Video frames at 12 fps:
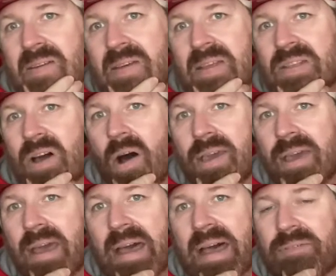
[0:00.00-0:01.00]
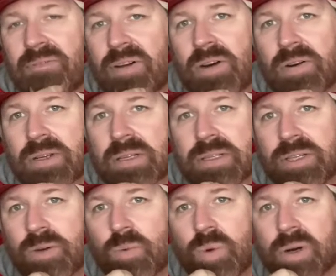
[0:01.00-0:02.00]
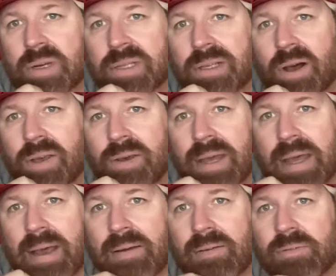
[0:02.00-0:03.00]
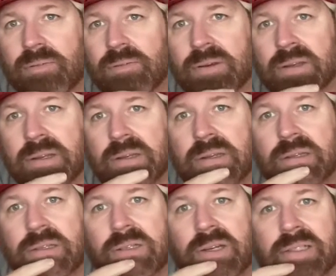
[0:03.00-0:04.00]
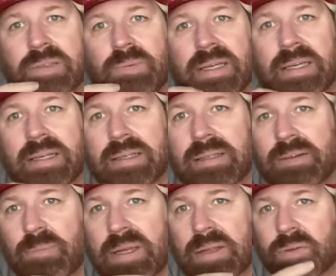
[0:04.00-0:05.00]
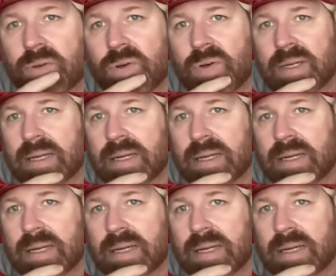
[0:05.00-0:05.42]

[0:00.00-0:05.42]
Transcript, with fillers: It's all you have, folks. Your word is all you have. Trust me. I've been through it.